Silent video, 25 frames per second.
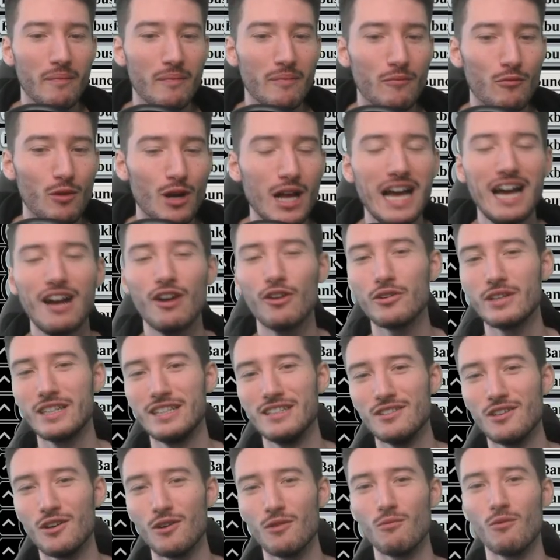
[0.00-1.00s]
Well, I already
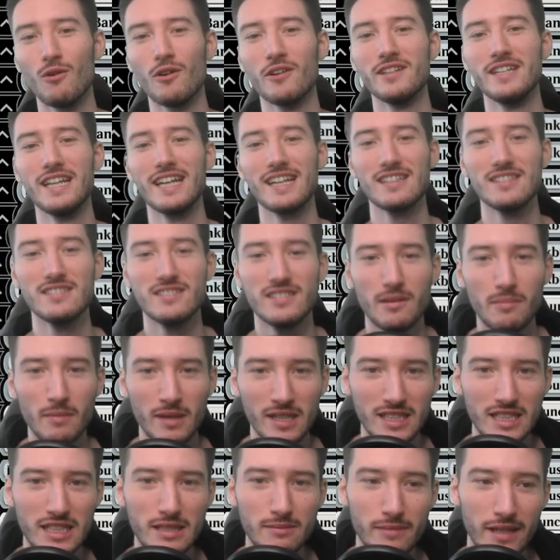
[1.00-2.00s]
know one decklist that my
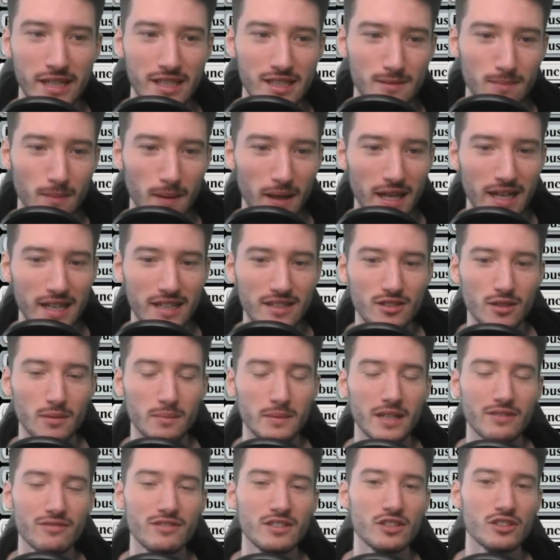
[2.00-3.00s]
teammate is playing, so I'm
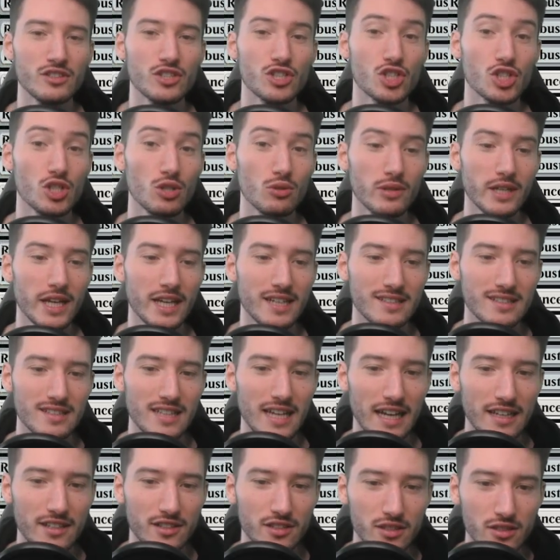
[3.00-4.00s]
definitely going to showcase
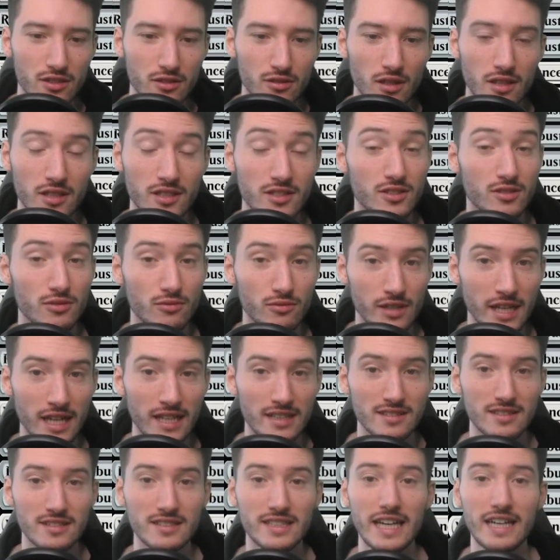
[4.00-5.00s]
that to you as soon as
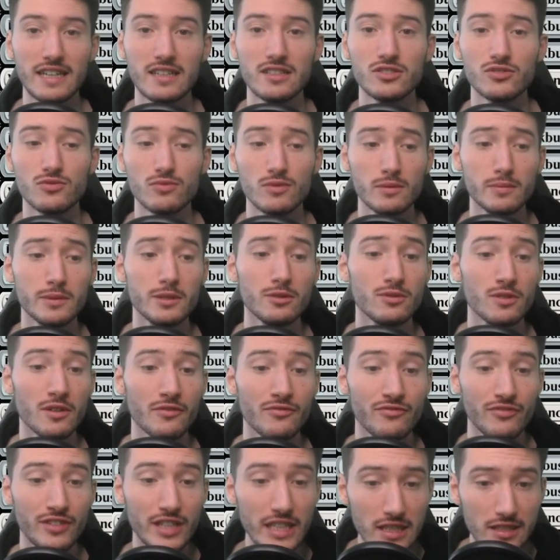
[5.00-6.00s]
the decklist will be
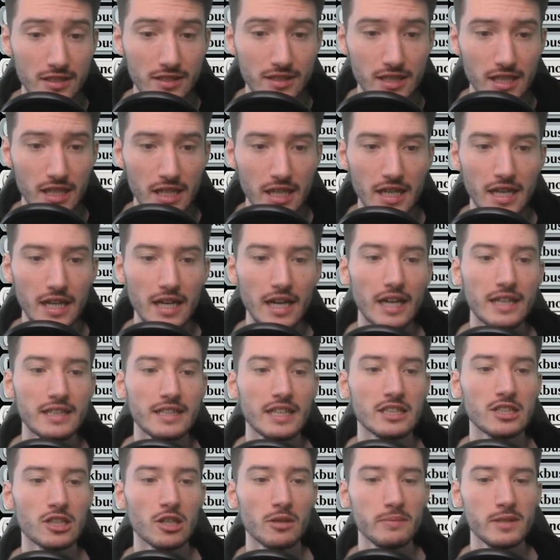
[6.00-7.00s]
revealed.
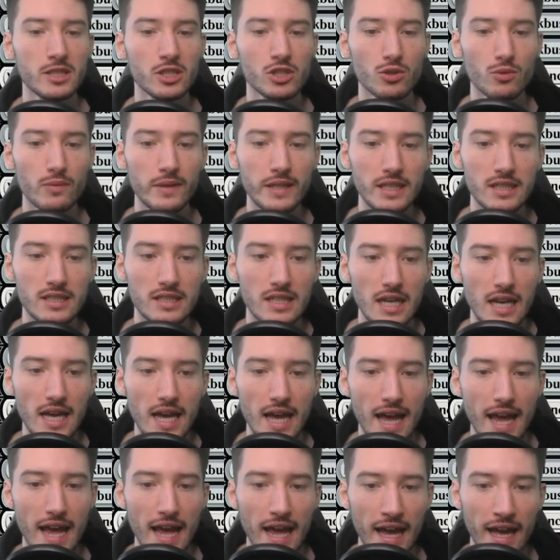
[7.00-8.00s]
That's going to be sweet.
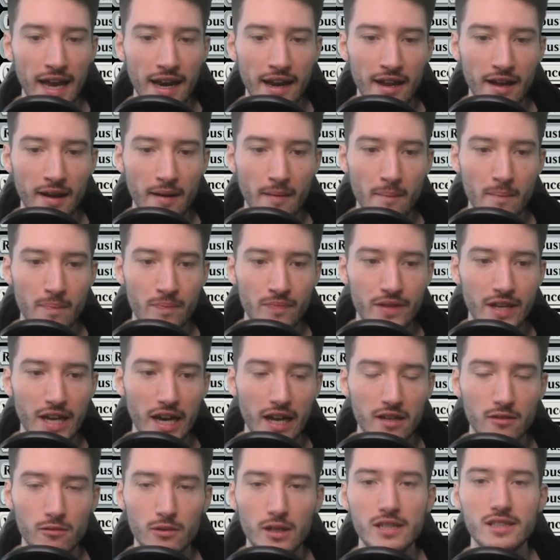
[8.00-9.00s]
And yeah,
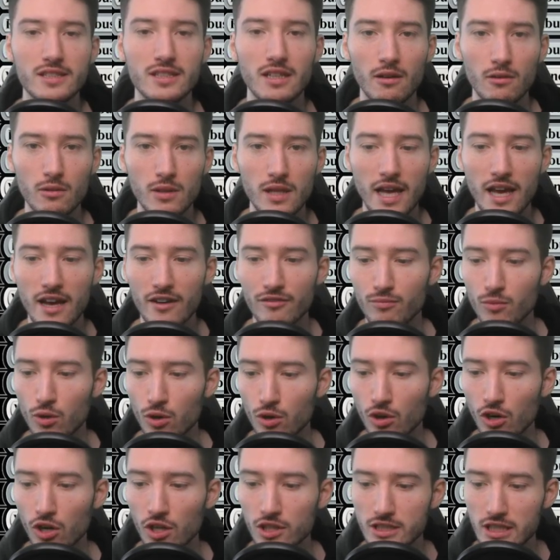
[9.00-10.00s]
otherwise I will have more
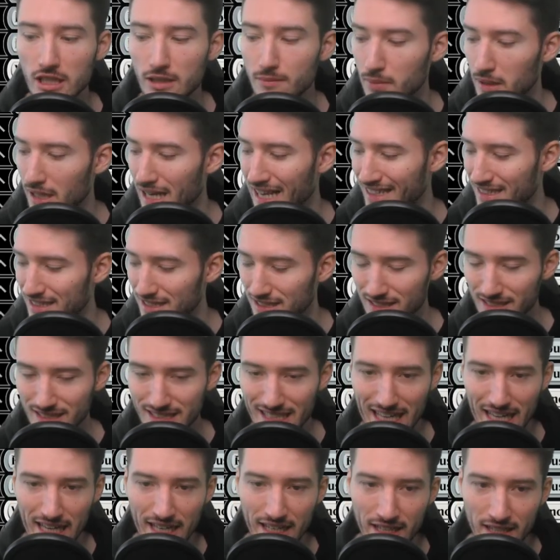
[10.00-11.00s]
content. But until
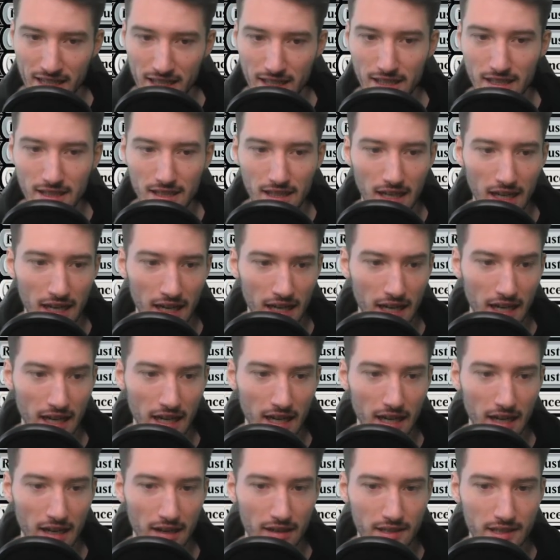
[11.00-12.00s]
then,
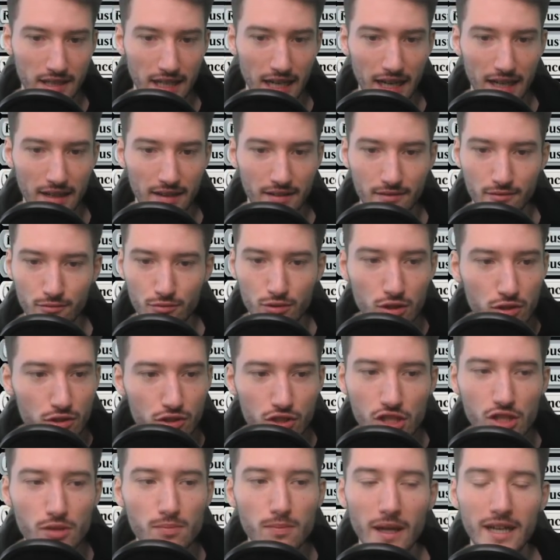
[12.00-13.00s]
we'll
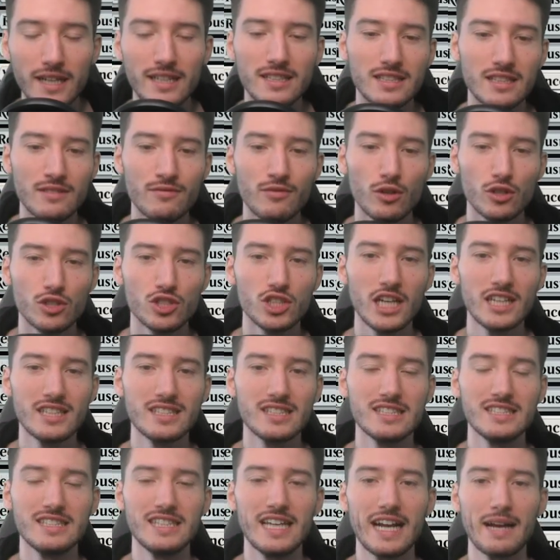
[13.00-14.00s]
just play this Invoke
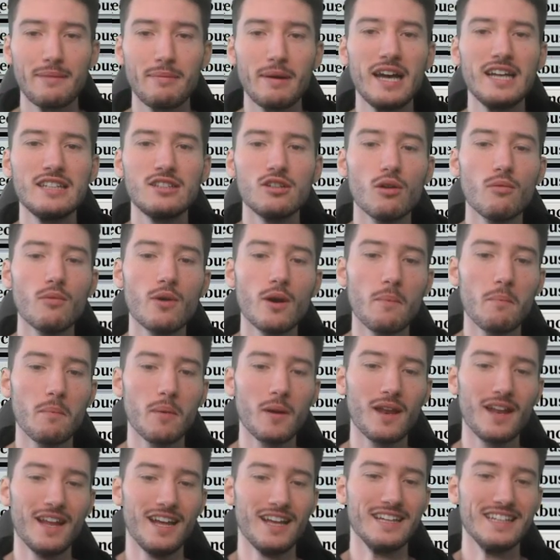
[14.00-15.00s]
Justice deck. But I don't want to
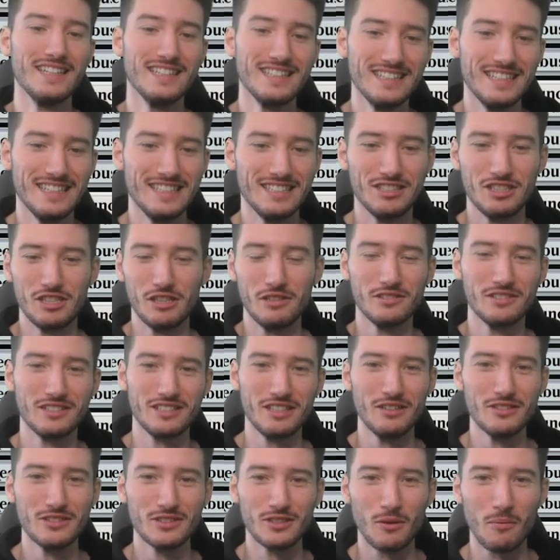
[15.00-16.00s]
play... It sounds
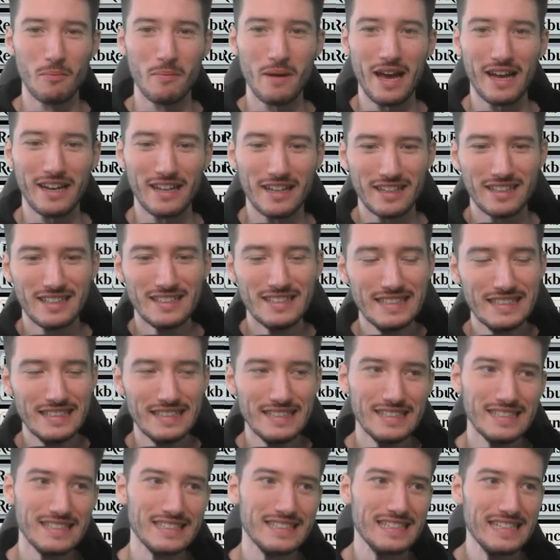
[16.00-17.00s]
so bad. Like,
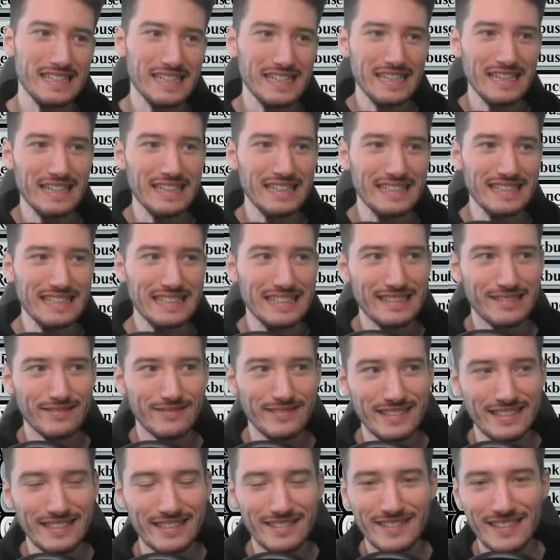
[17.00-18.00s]
yeah, I guess
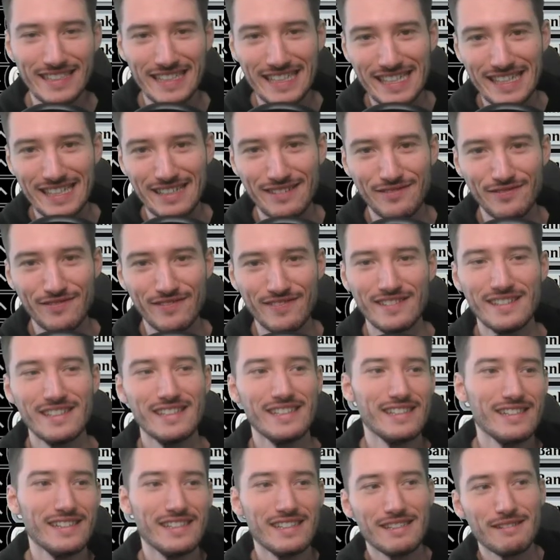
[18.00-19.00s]
we
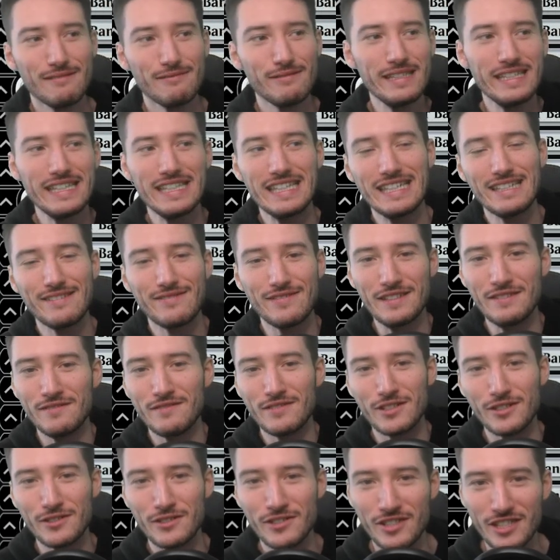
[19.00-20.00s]
have
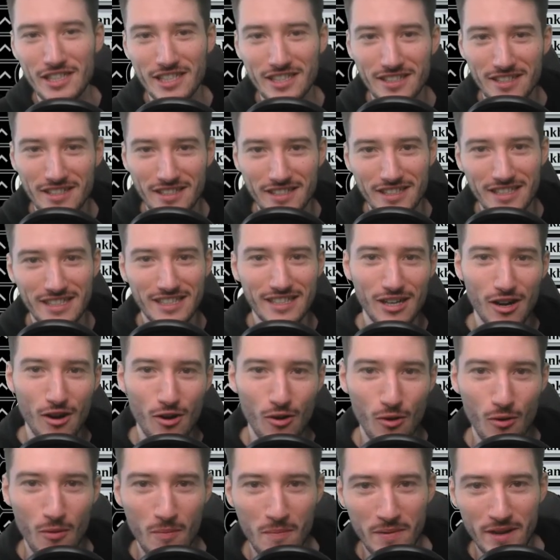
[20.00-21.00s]
Invoke Justice at
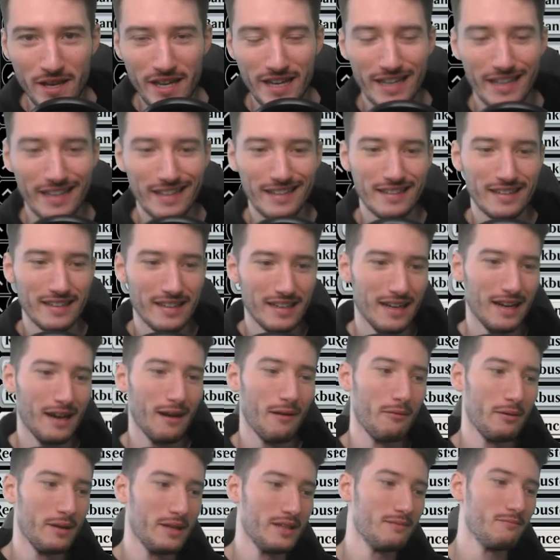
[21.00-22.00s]
home, kid.
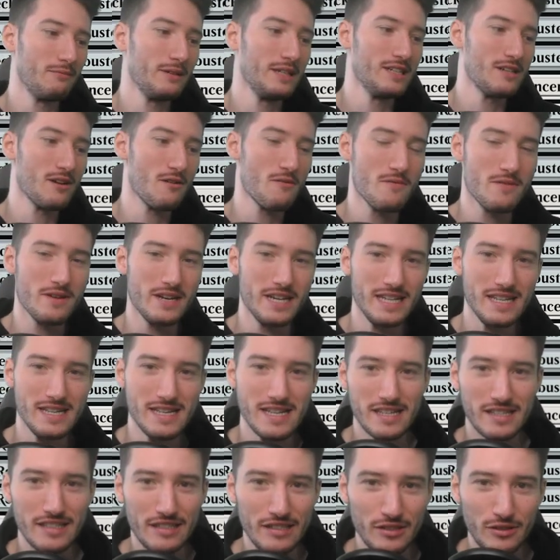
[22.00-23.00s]
We don't need
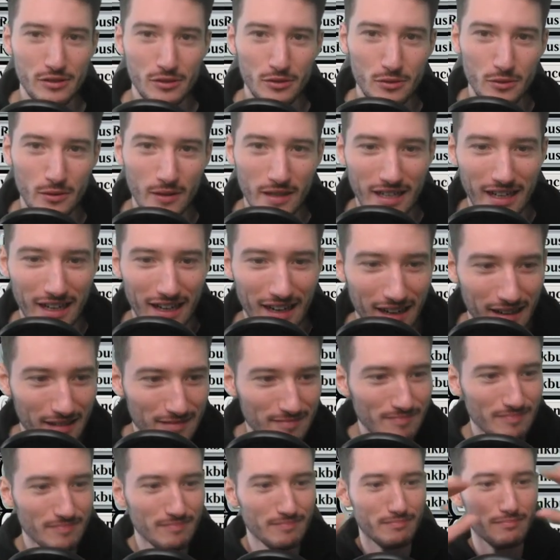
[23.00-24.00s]
this new
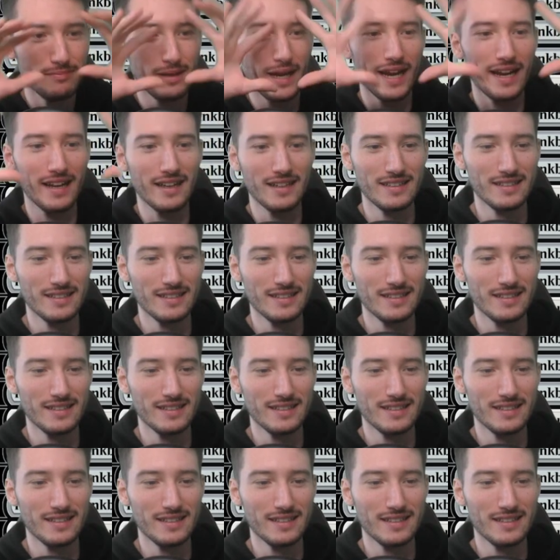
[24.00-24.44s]
big...